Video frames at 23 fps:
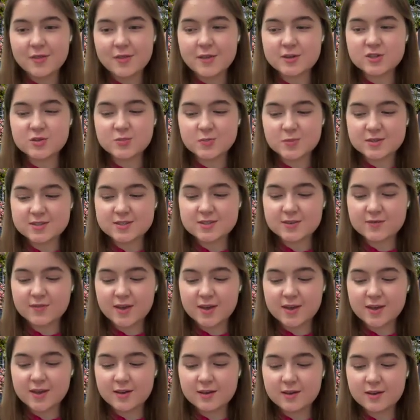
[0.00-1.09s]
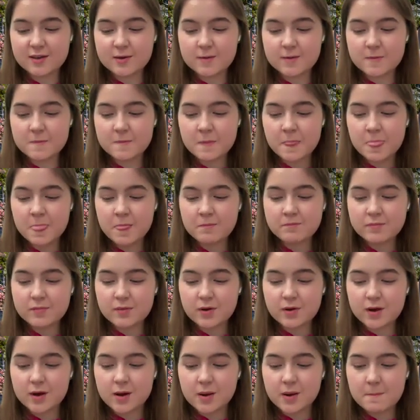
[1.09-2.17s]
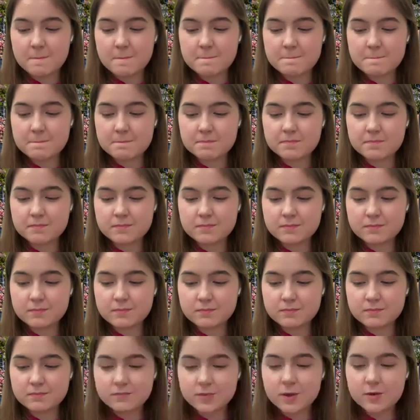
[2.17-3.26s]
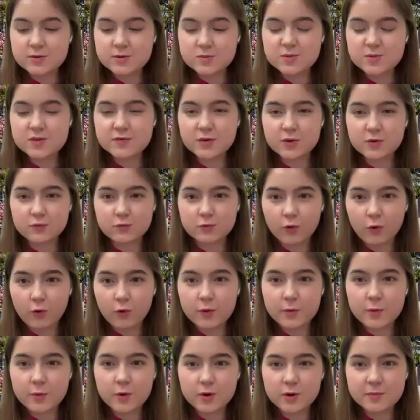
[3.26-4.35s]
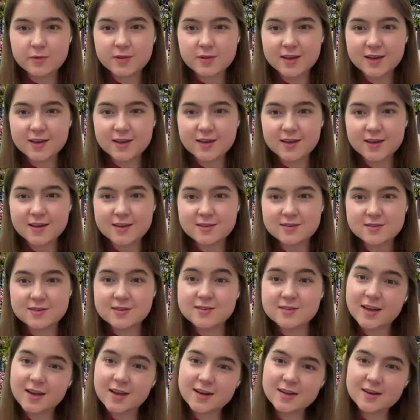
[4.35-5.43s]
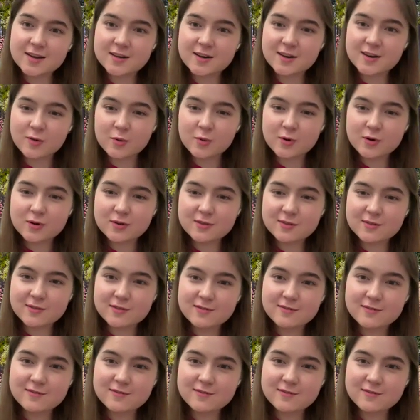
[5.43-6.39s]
the specific um, the specific role that we want to play in society and in the world.